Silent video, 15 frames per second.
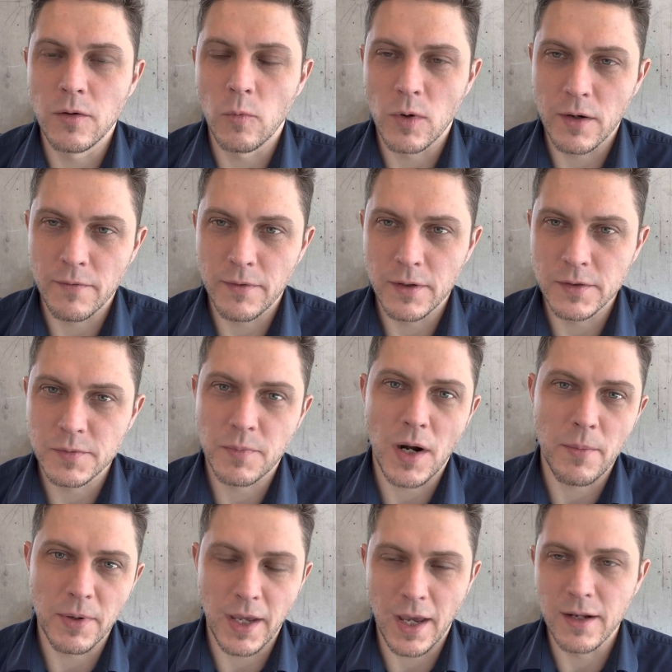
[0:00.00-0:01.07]
one of his
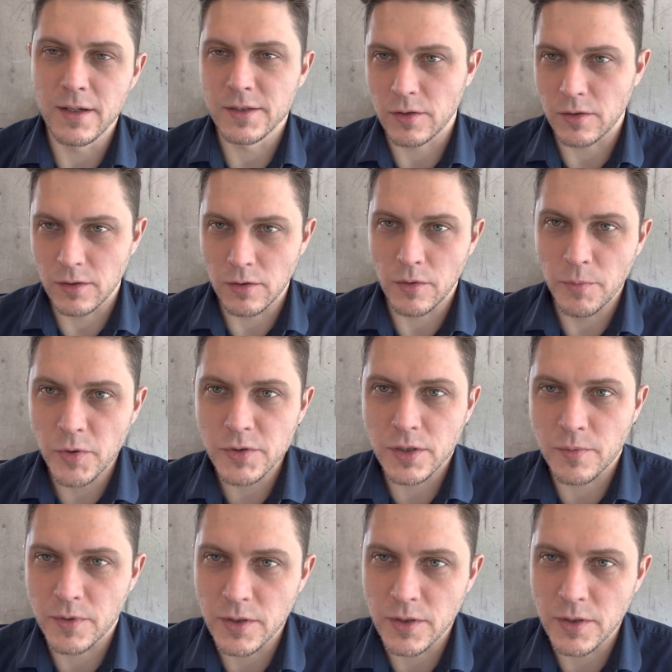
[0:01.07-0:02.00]
propagandists or music